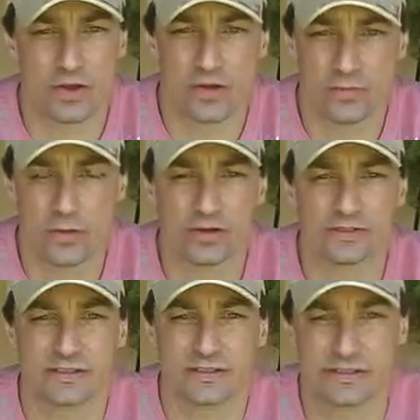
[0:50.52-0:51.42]
youth
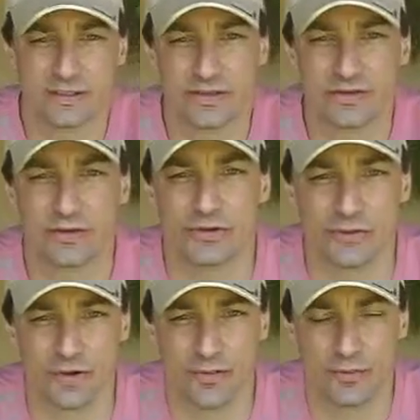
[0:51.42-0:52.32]
pastors need to be
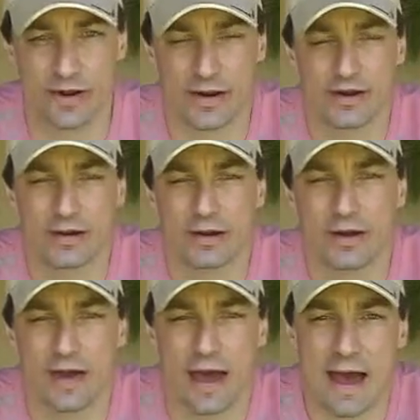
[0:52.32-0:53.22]
treated better,
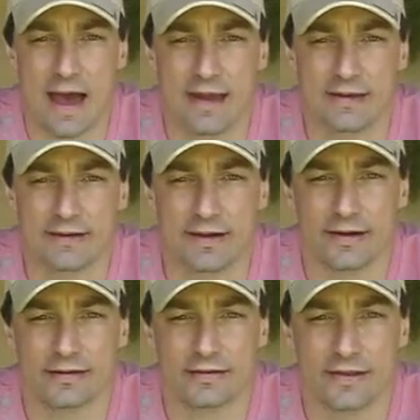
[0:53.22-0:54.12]
and
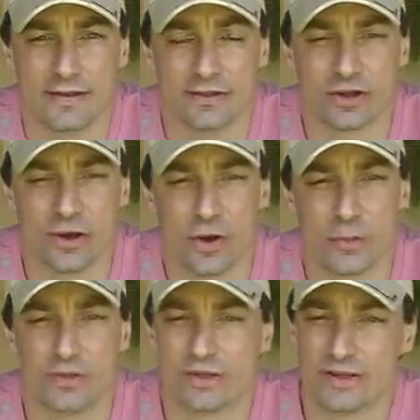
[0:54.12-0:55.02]
there's a lot
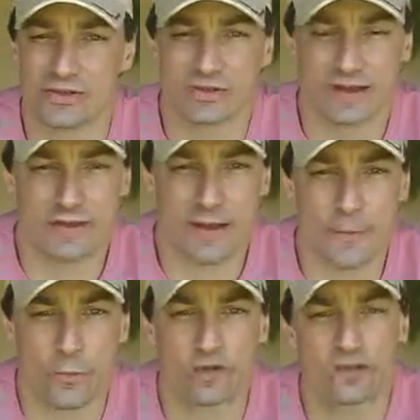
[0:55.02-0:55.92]
of potential in them
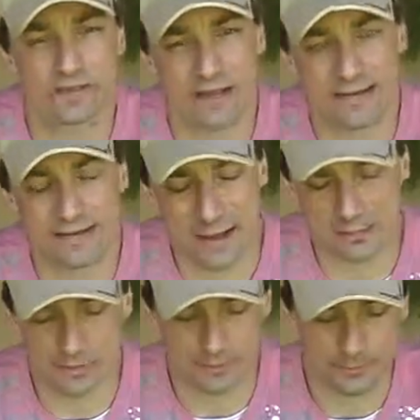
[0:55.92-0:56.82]
which is
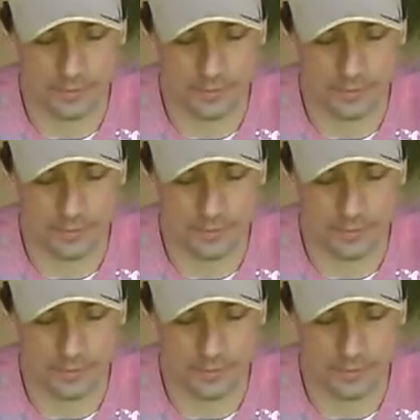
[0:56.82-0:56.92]
untapped.